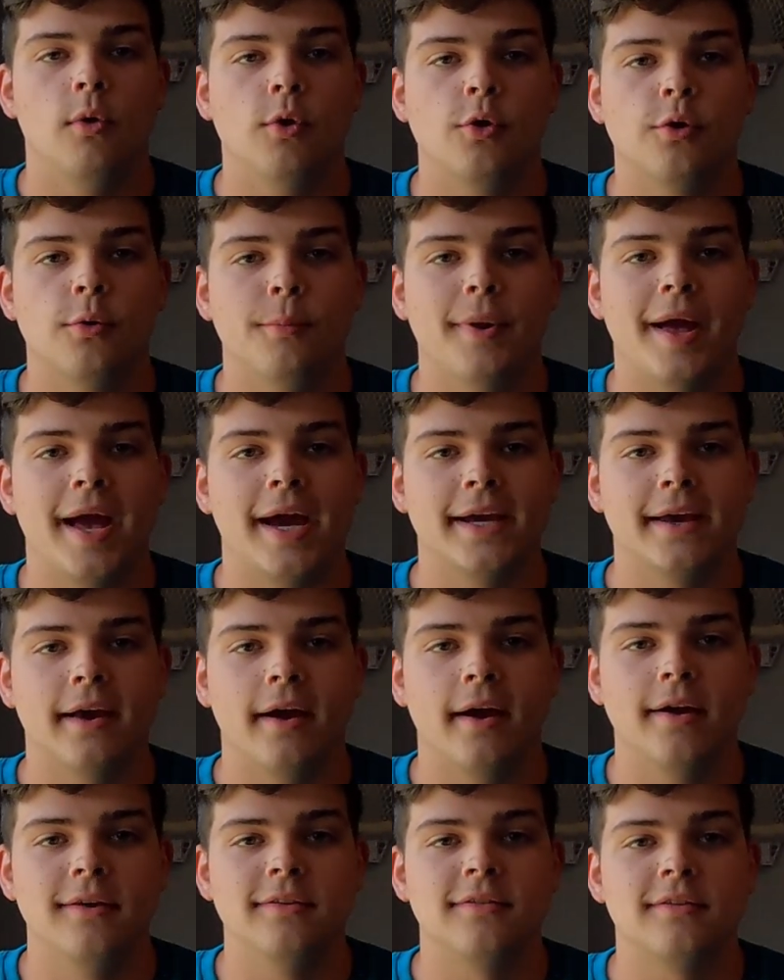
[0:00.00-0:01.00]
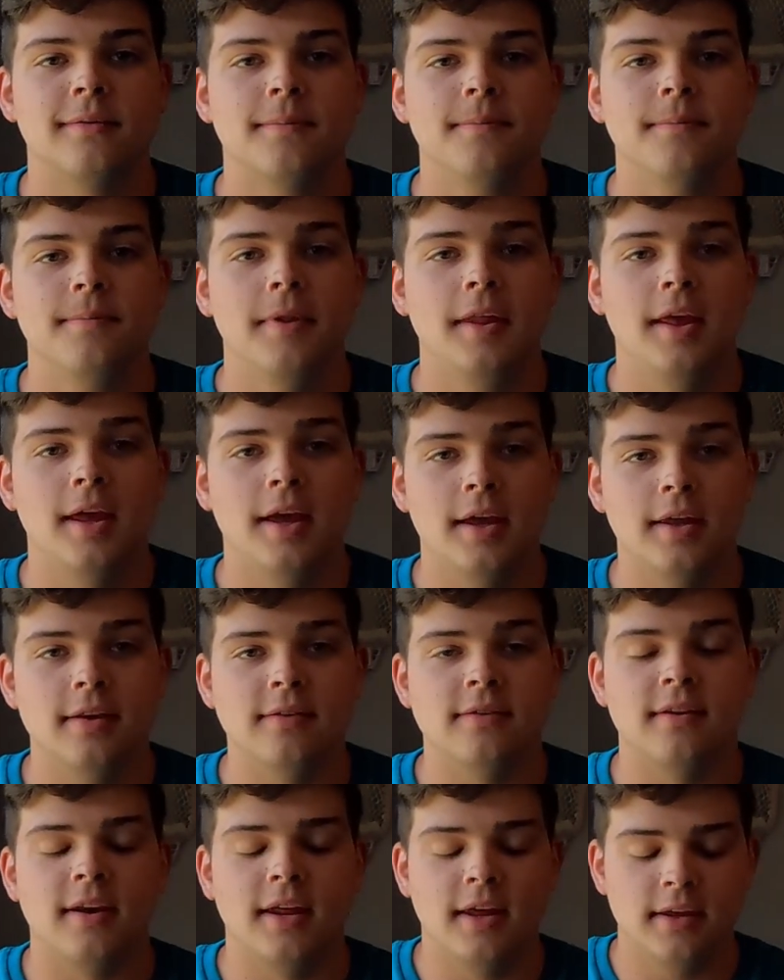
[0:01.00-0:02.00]
Welcome back, guys.
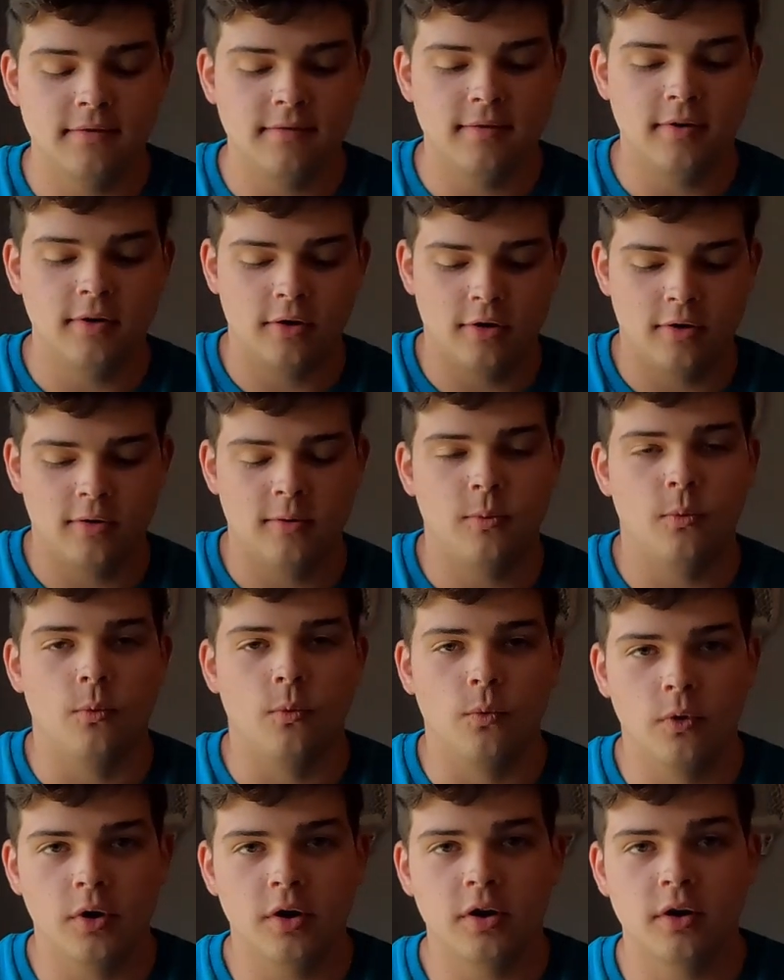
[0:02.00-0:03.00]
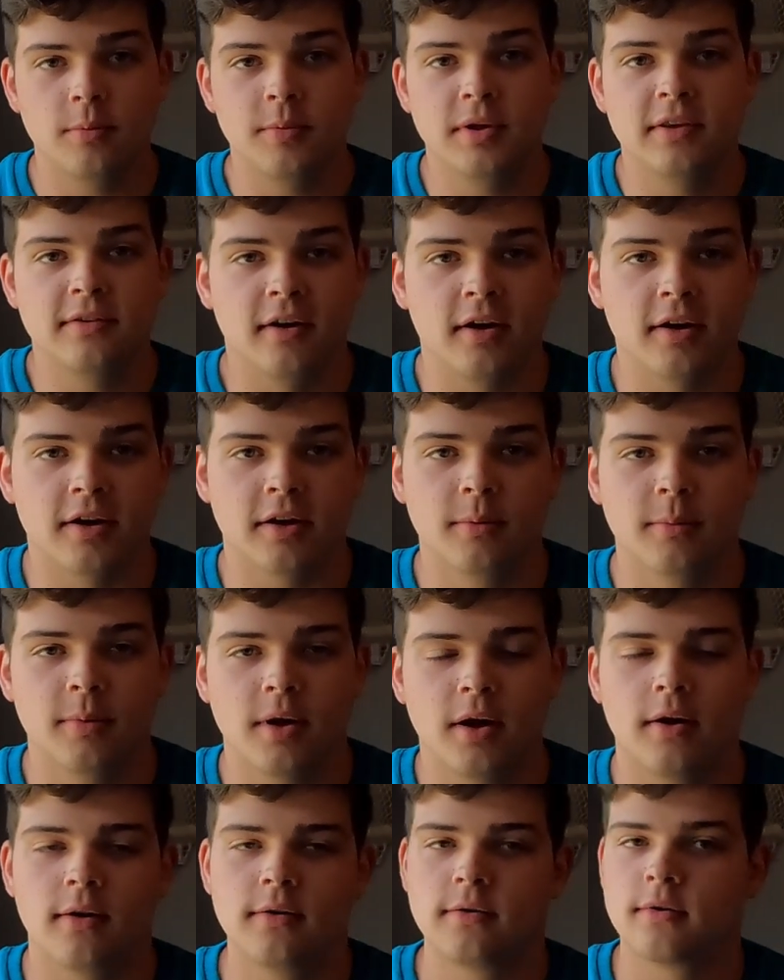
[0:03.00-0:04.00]
In today's video, we're going to be talking
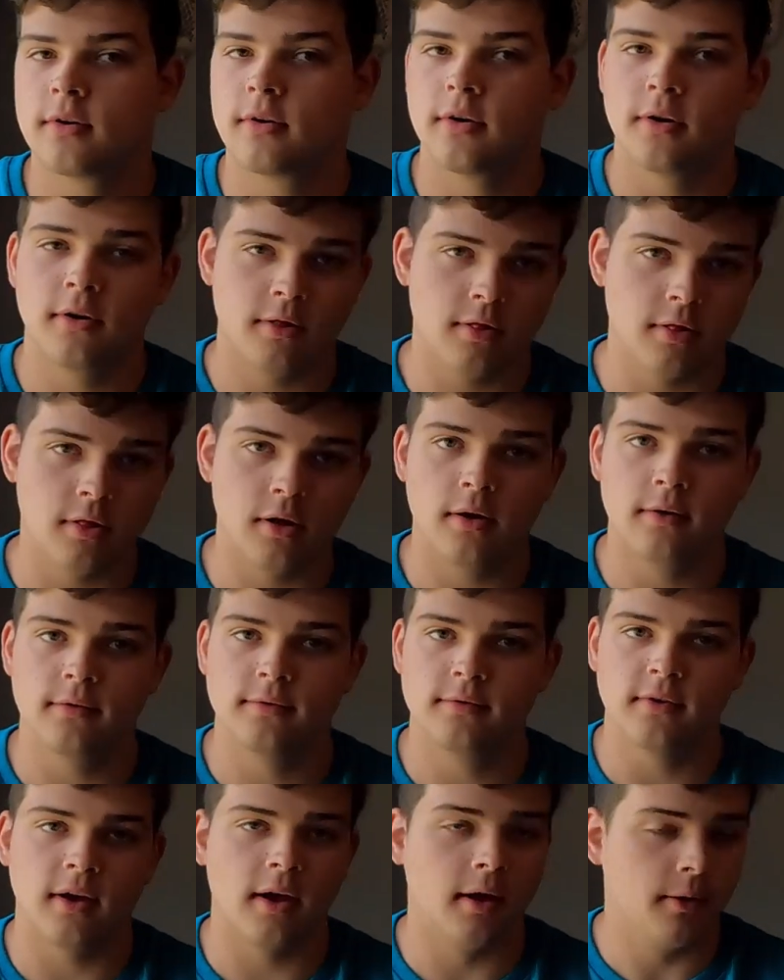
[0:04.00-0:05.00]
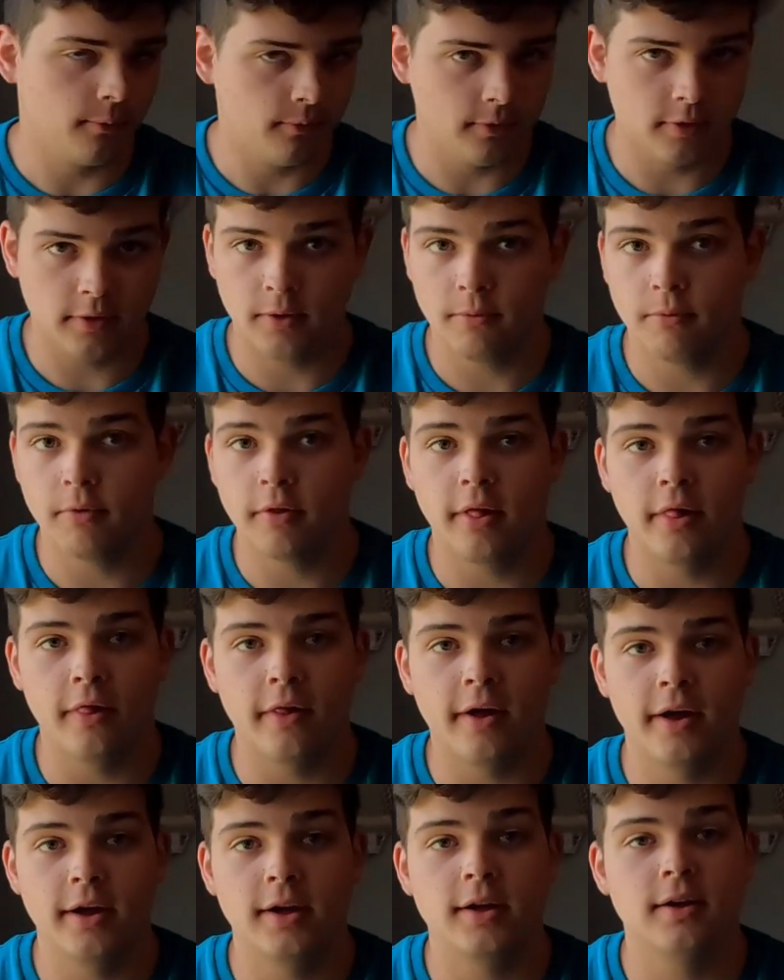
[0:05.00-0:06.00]
about gloves I really
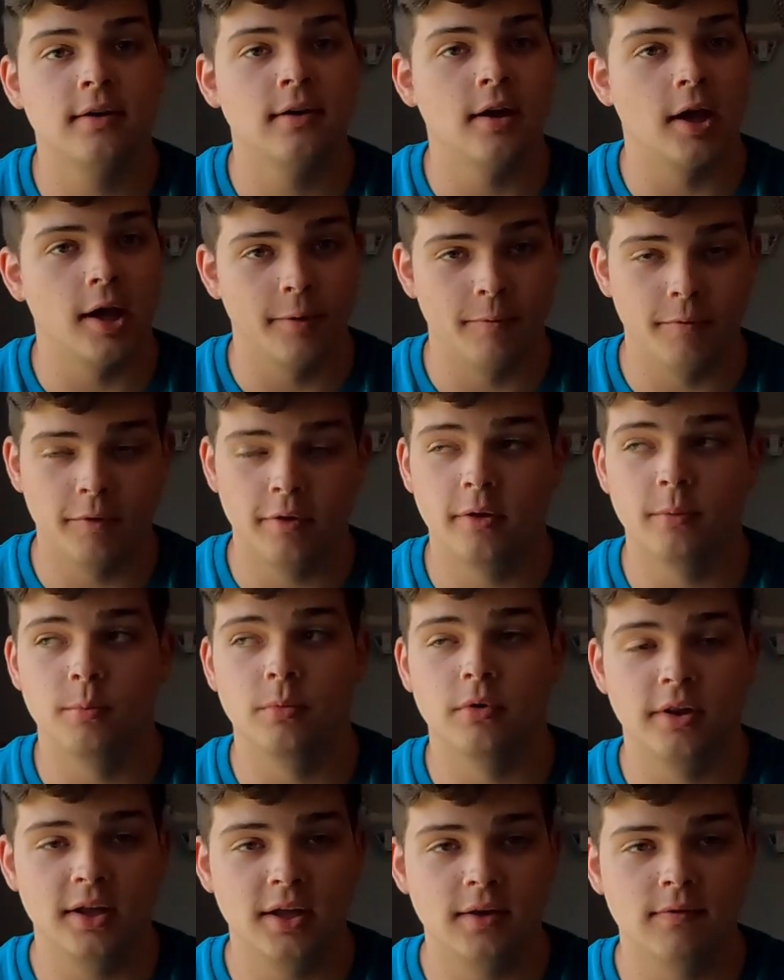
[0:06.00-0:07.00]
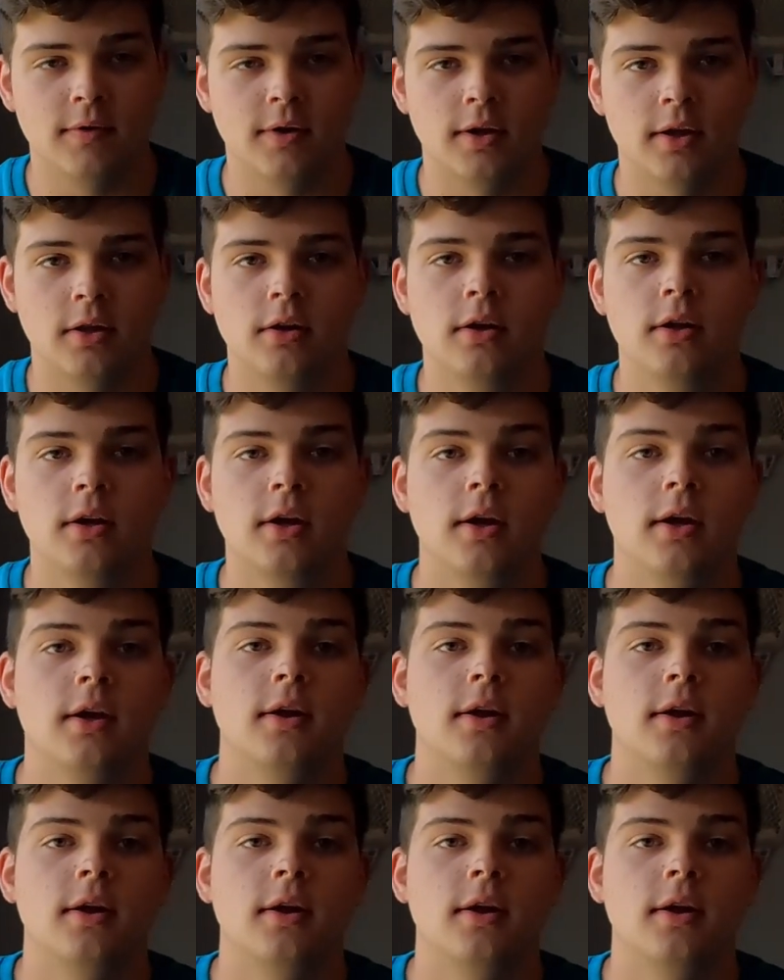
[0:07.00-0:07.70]
like, I really believe in.